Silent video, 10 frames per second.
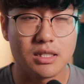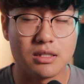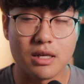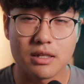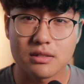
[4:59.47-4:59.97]

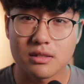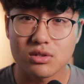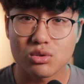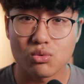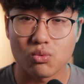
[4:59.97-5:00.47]

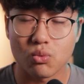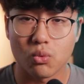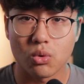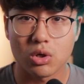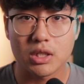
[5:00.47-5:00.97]
doesn't
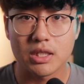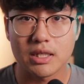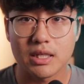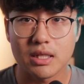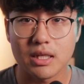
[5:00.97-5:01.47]
work
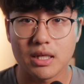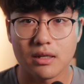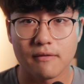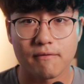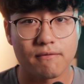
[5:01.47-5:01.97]

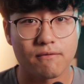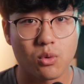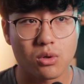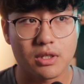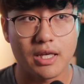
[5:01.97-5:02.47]
in
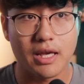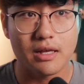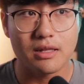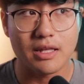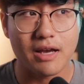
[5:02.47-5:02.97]

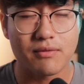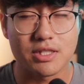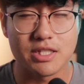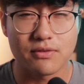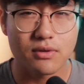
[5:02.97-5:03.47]
4K. They have a
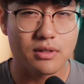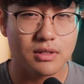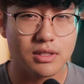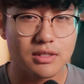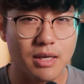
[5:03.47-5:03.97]
different
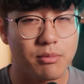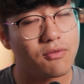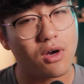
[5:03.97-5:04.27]
type of